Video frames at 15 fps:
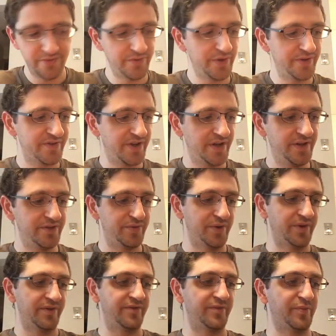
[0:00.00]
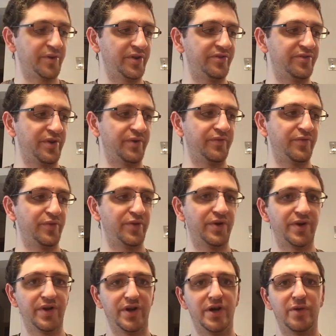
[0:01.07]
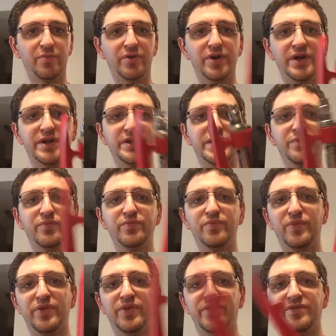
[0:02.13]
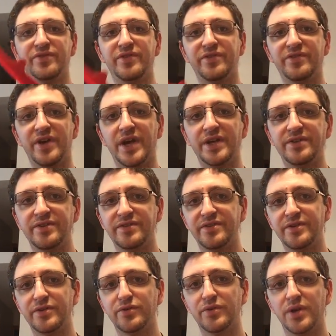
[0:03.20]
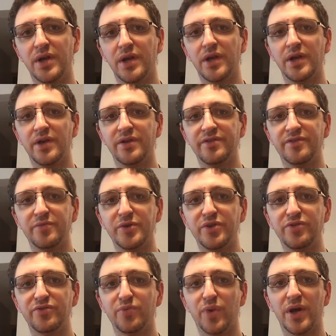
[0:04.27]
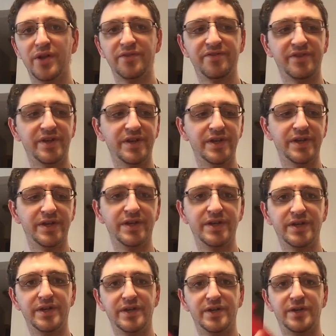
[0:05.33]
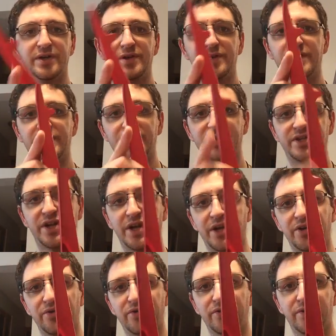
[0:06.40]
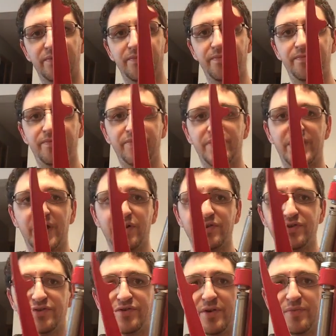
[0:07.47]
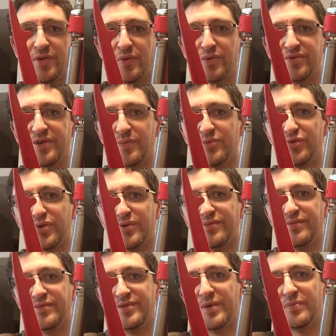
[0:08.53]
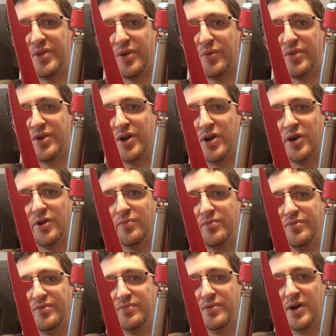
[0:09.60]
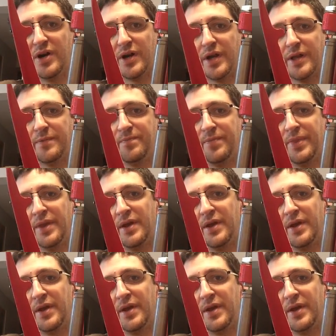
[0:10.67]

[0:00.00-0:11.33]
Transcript: So let's get into it. It's a pretty straightforward operation. What this is designed to do is to be used while seated in a chair or couch or something with some sort of something with an arm on it.